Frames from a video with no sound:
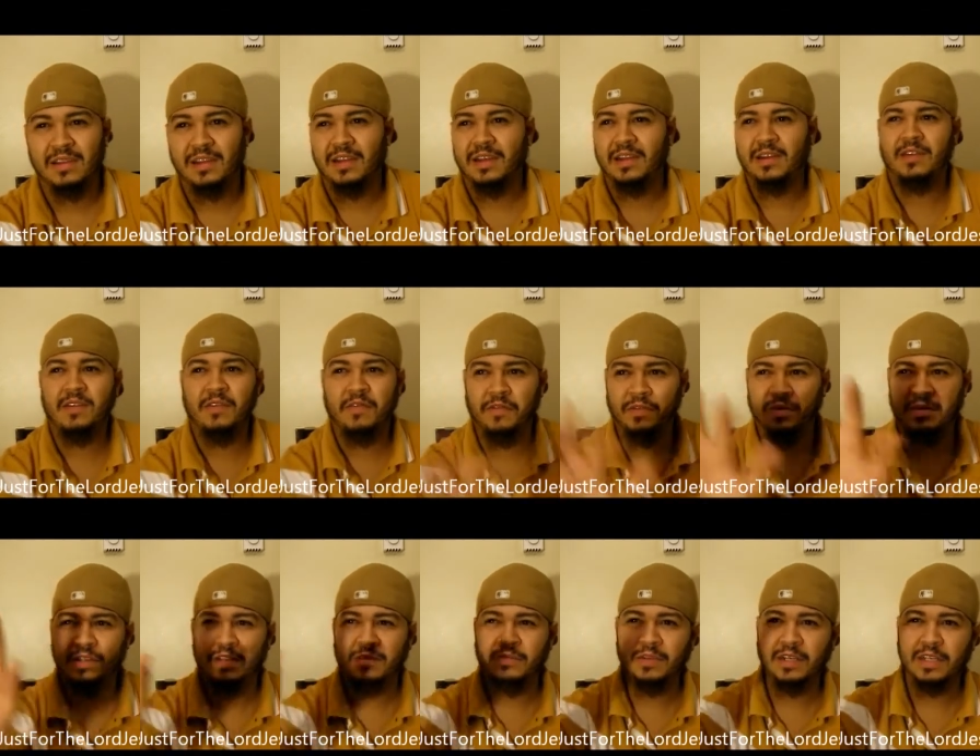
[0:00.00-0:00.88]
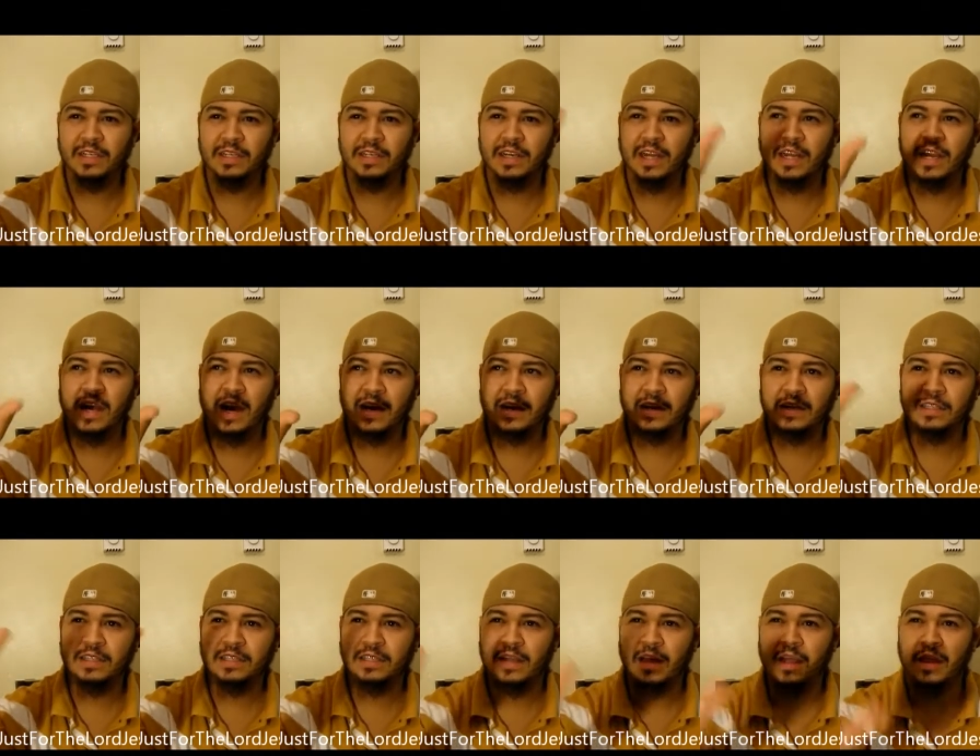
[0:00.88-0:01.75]
I don't know, for some reason I kind of
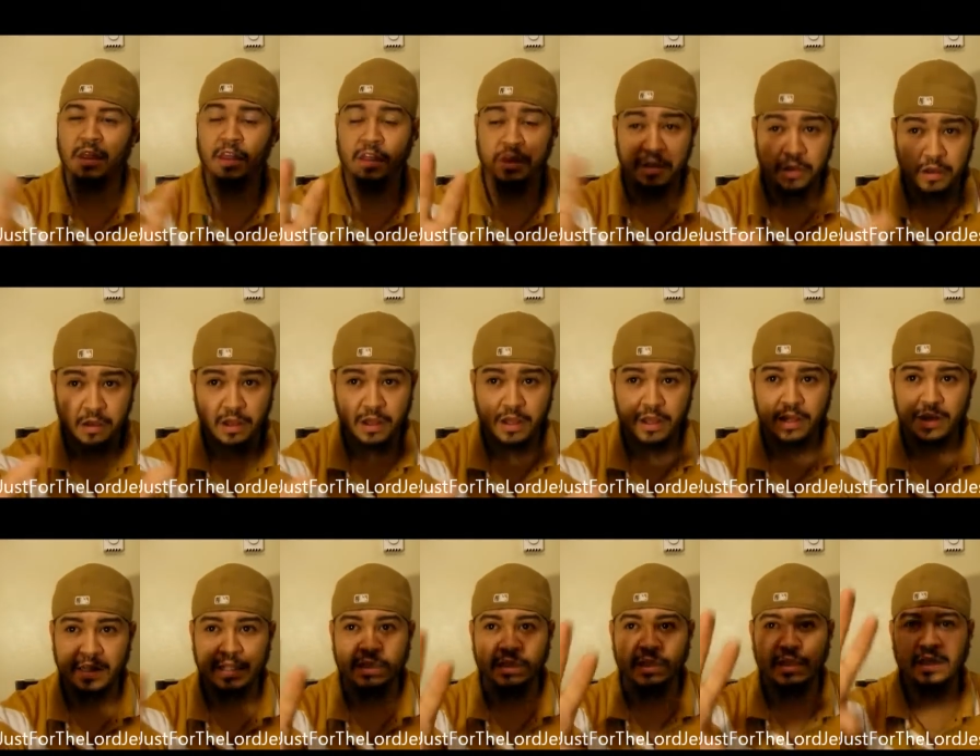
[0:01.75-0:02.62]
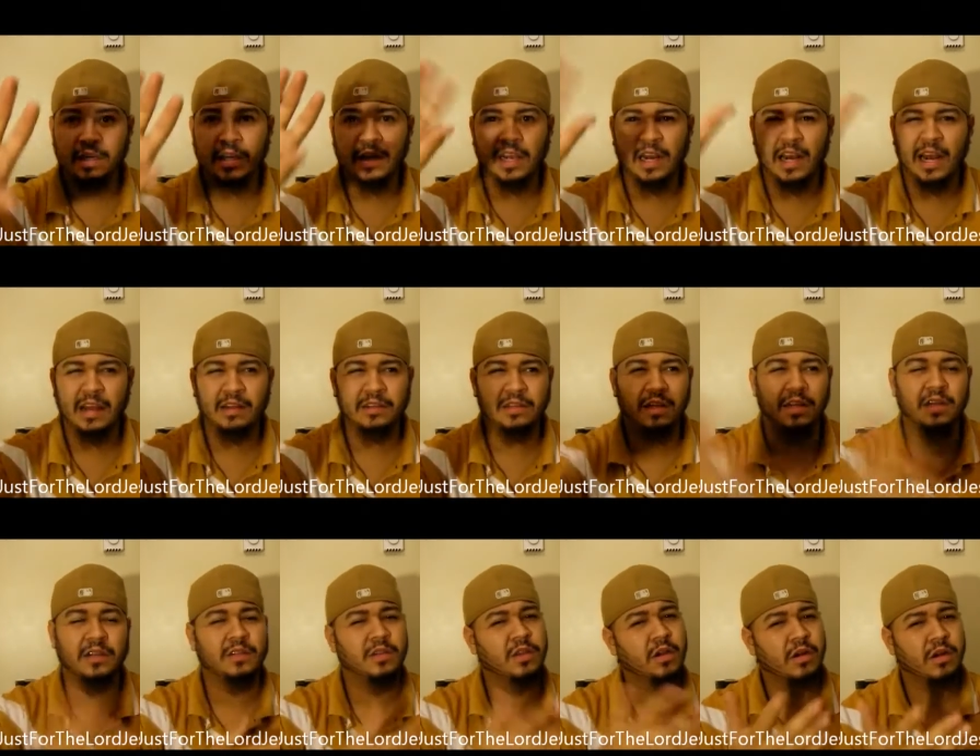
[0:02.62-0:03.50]
thought I seen the clouds
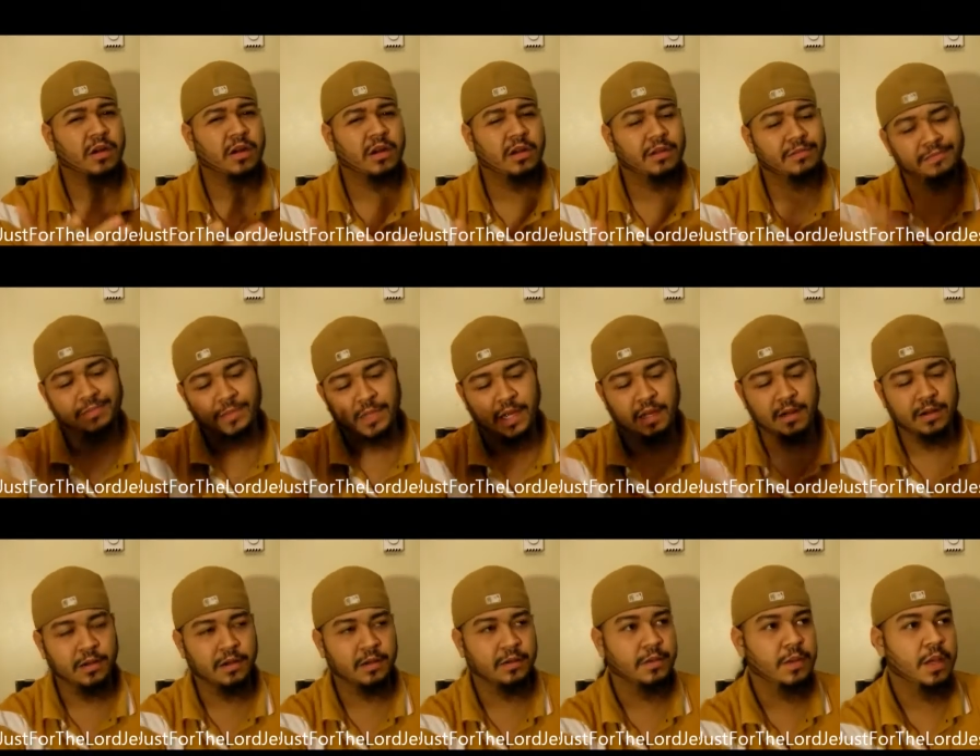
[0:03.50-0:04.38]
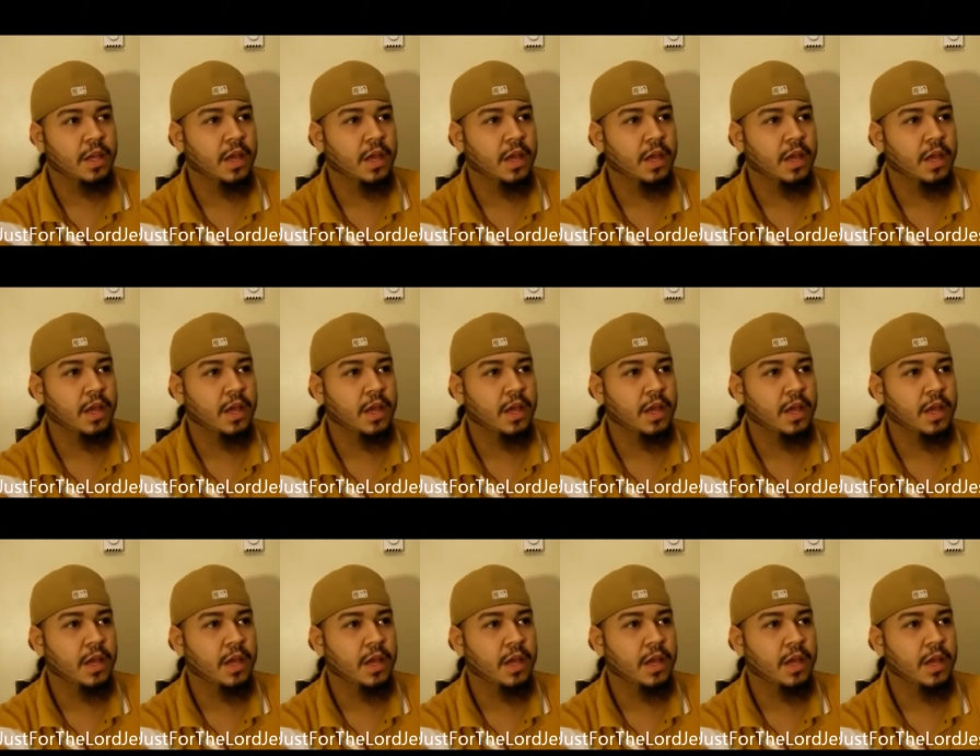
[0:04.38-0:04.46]
look dark. I don't know.